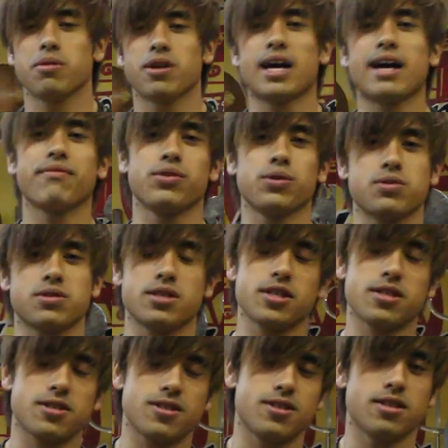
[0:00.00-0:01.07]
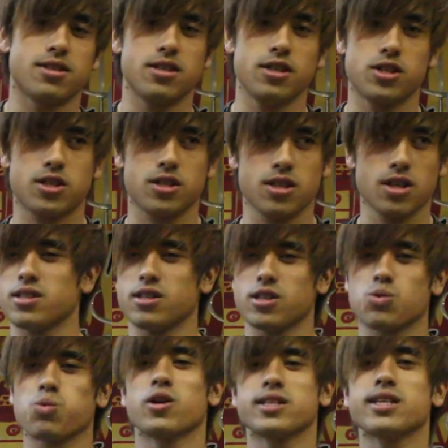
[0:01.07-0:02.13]
but I've used this to teach and
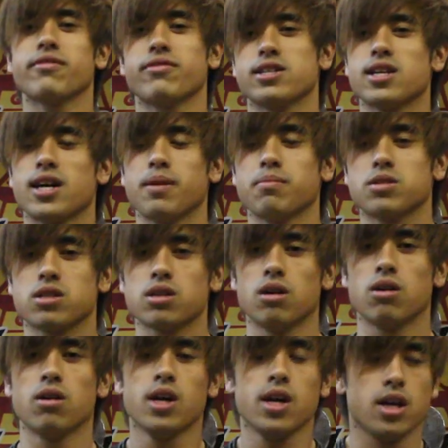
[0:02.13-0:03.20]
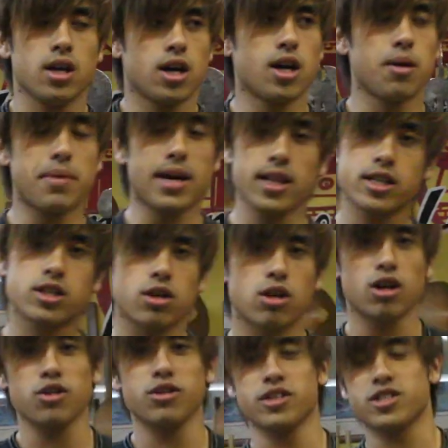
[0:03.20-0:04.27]
it's worked every time. So um, I like to
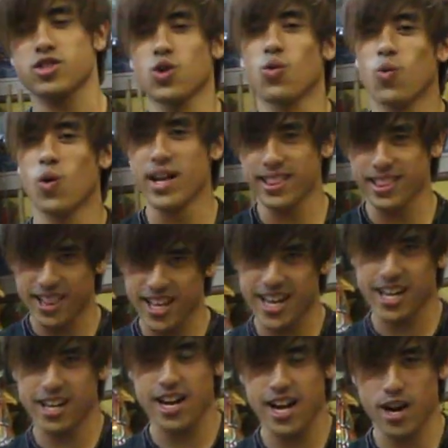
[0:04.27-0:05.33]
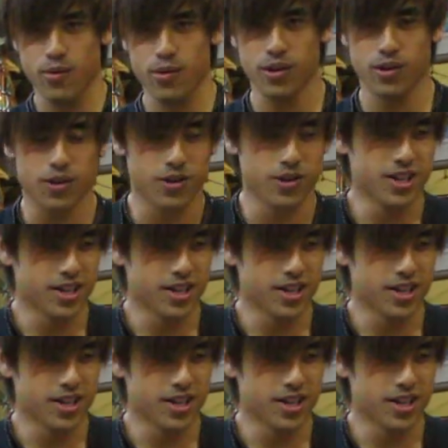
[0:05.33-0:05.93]
call this the one-legged aerial.